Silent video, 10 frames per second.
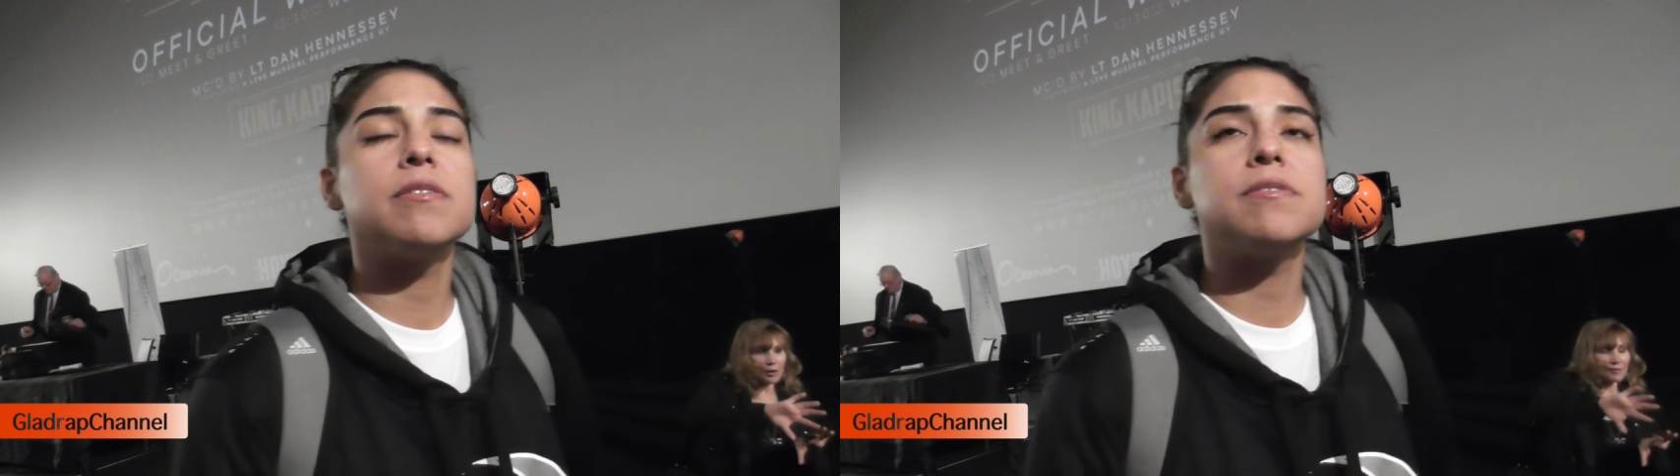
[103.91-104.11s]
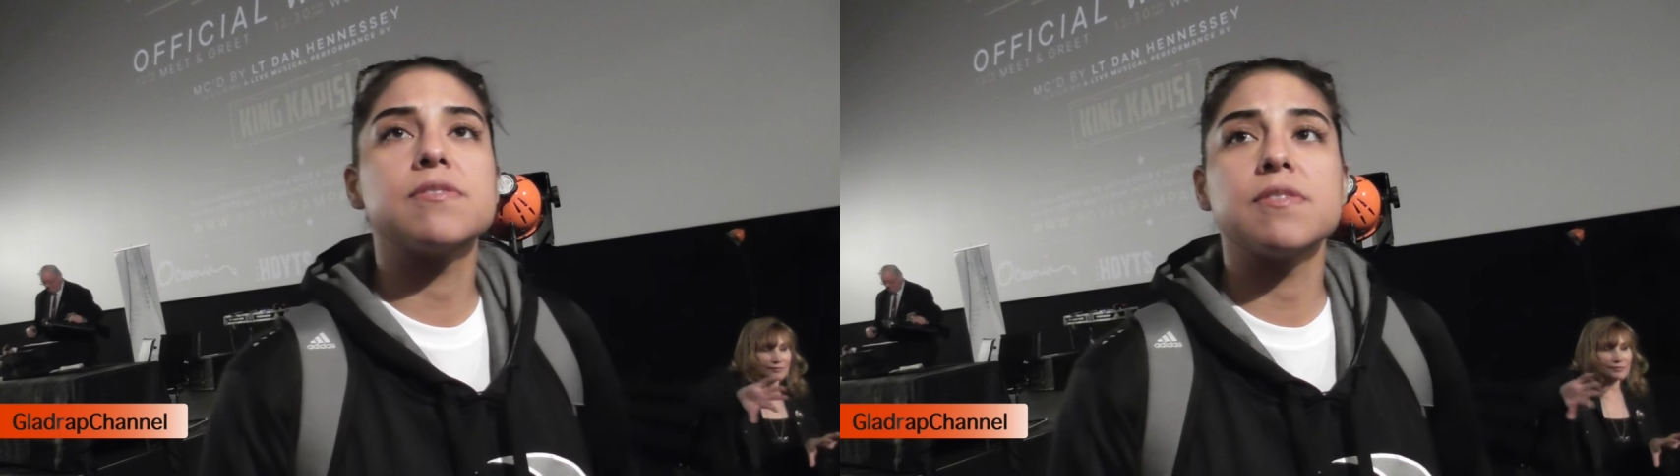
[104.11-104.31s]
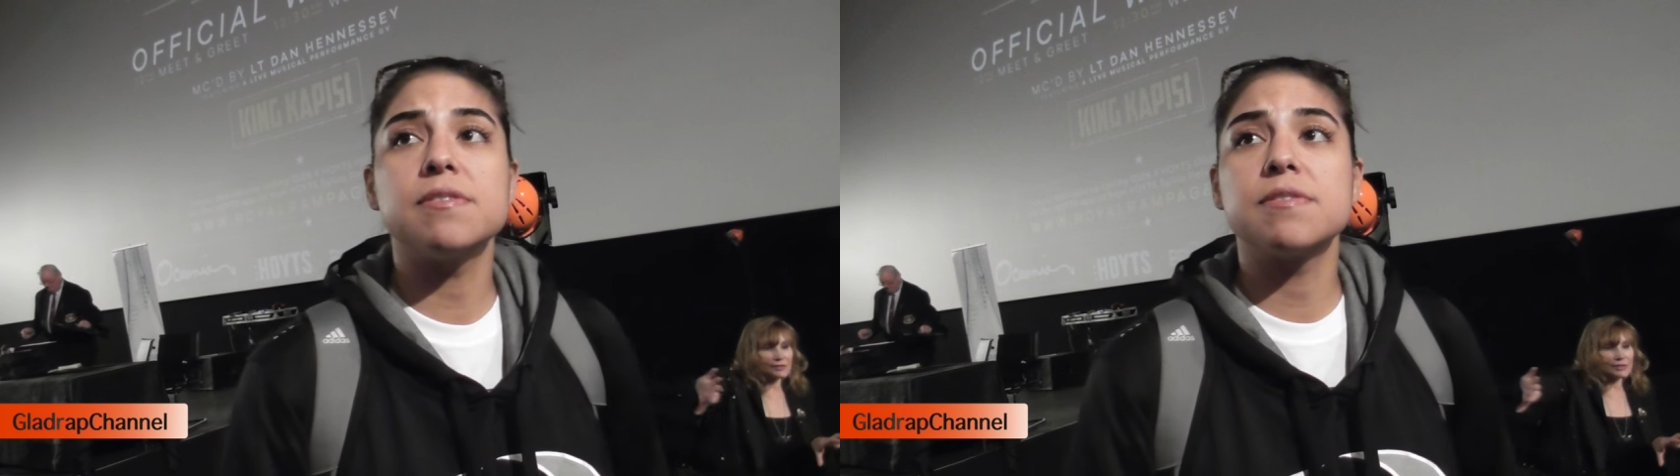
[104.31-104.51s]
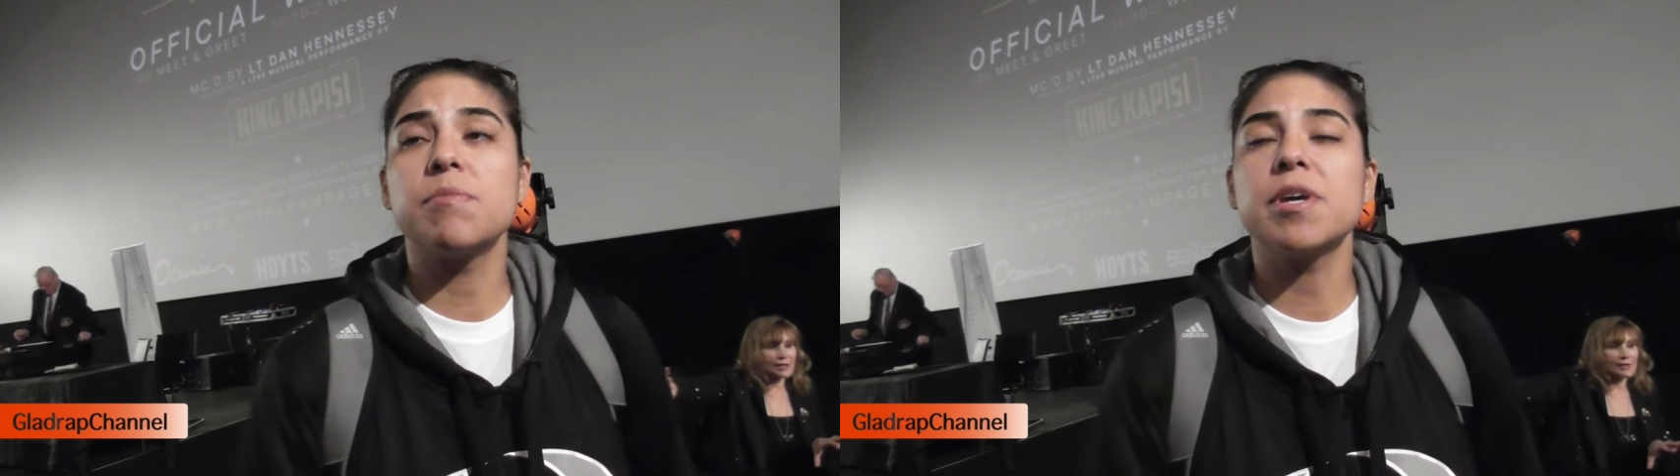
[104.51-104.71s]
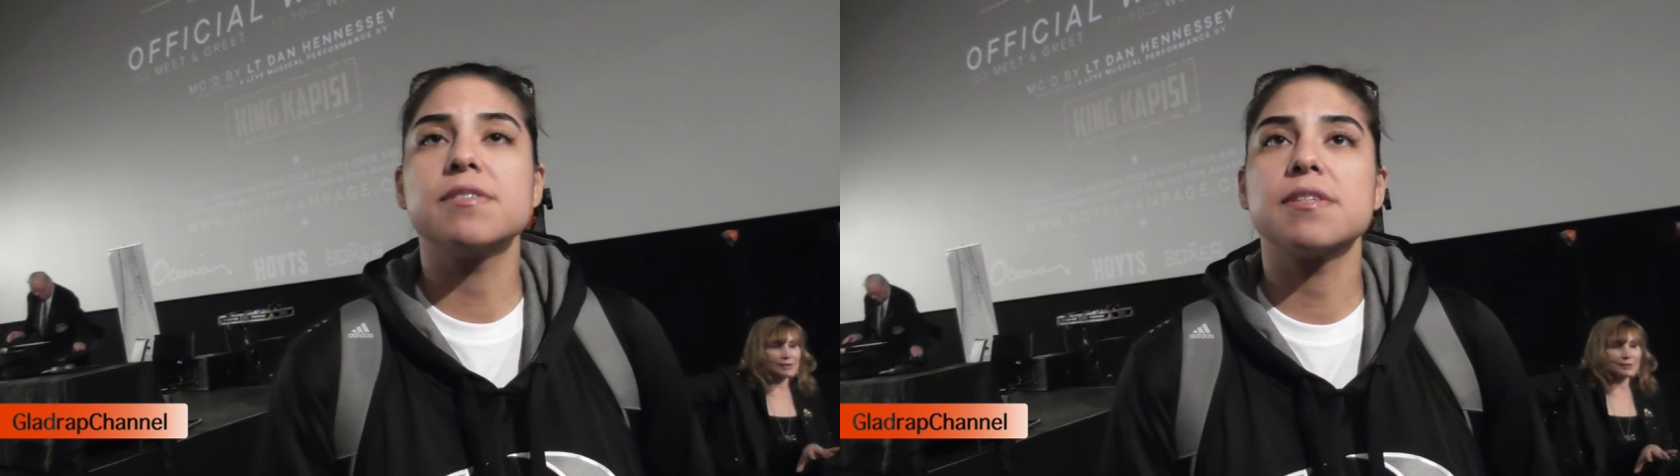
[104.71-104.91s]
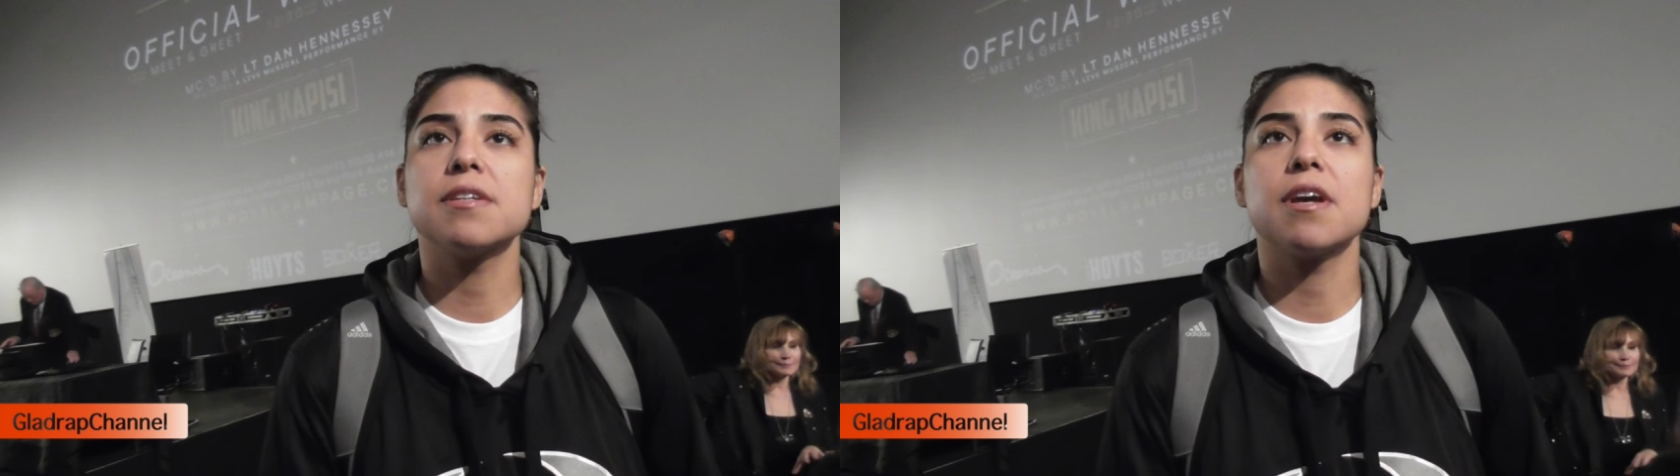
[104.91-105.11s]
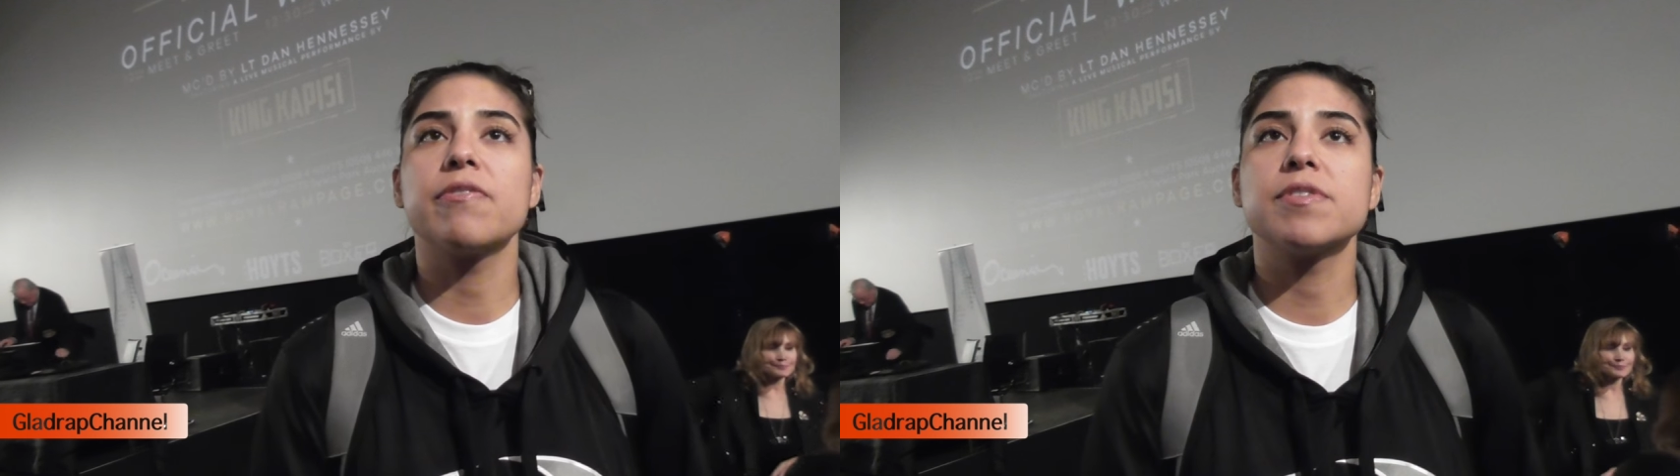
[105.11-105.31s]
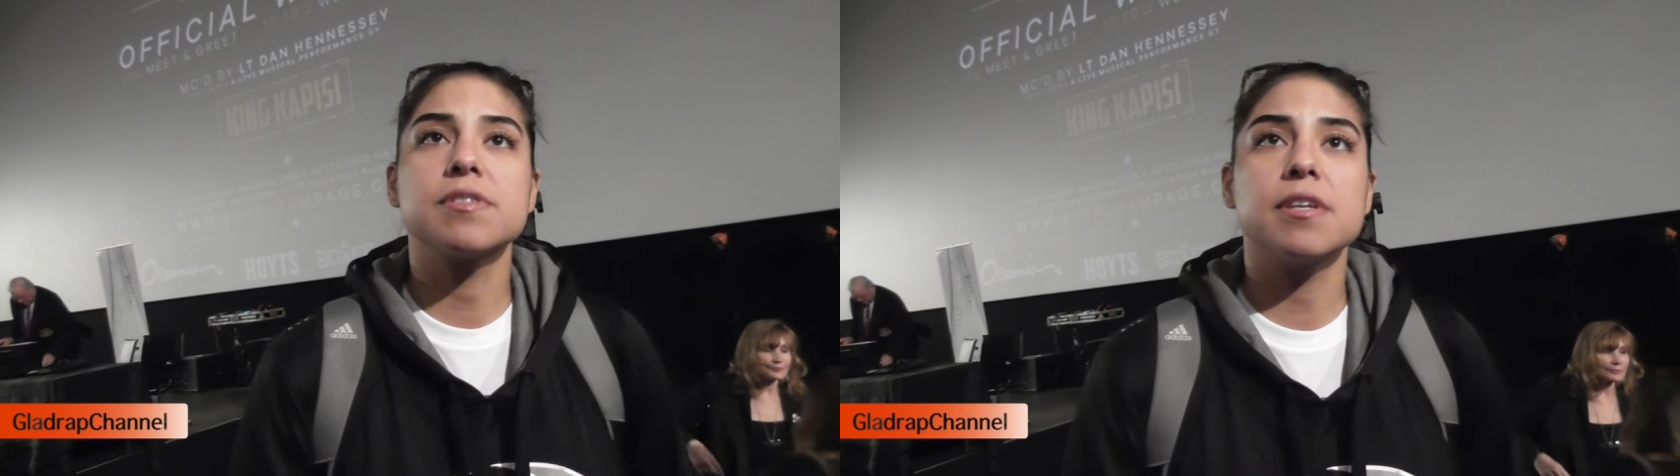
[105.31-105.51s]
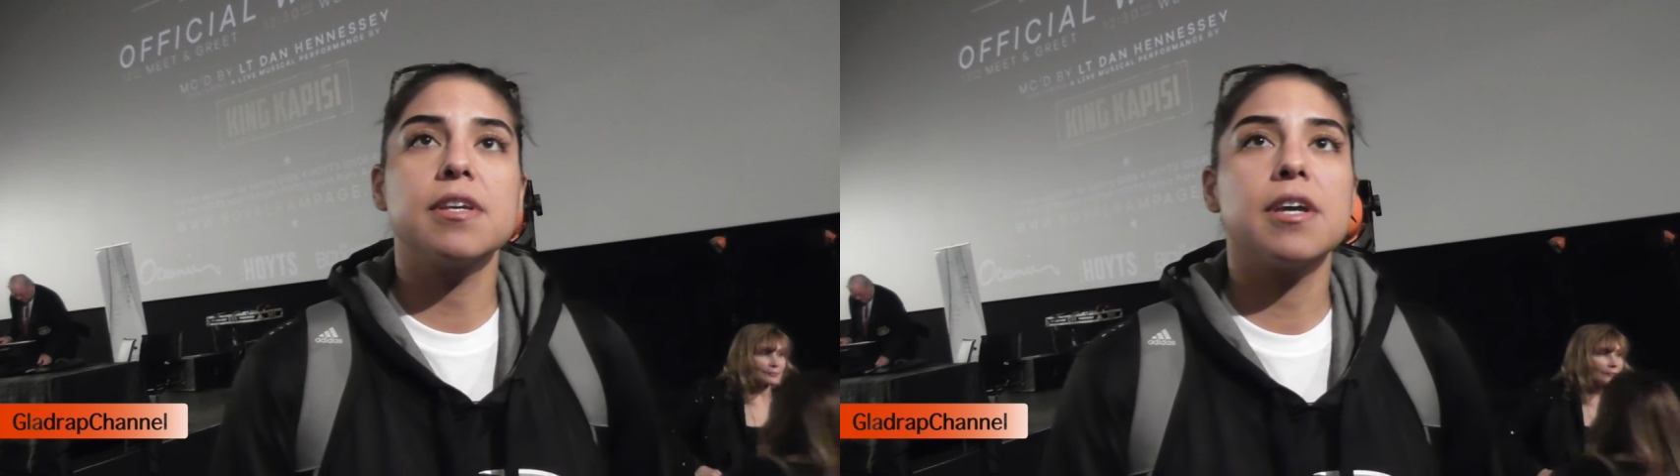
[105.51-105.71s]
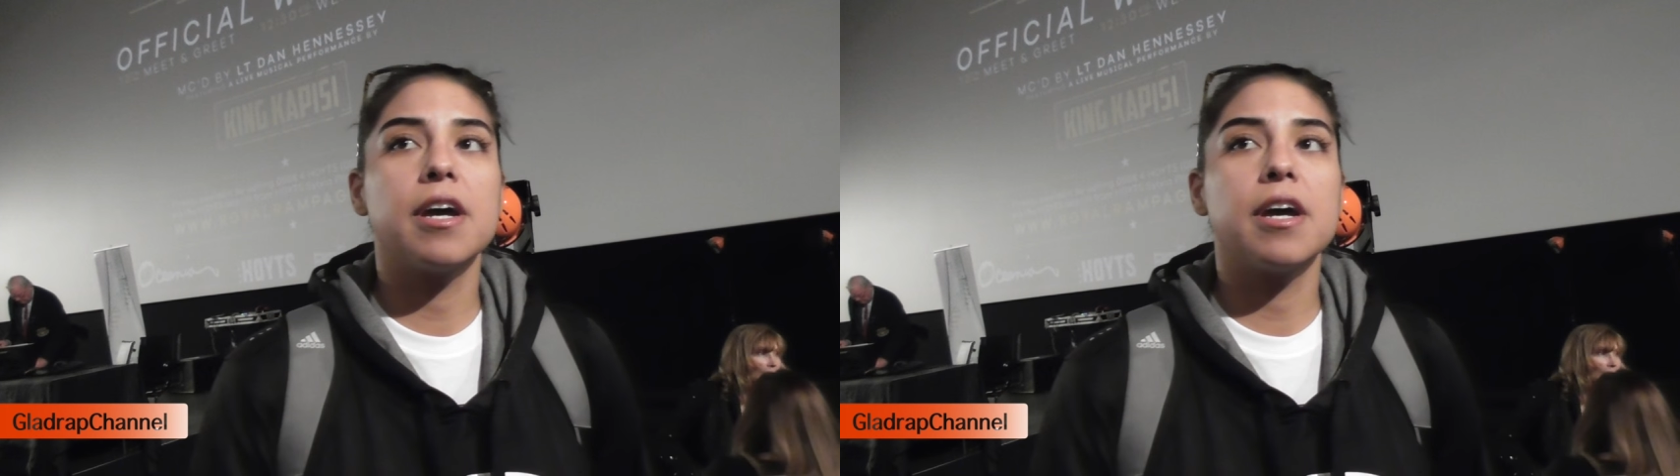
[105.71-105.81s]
He's he's amazing, obviously.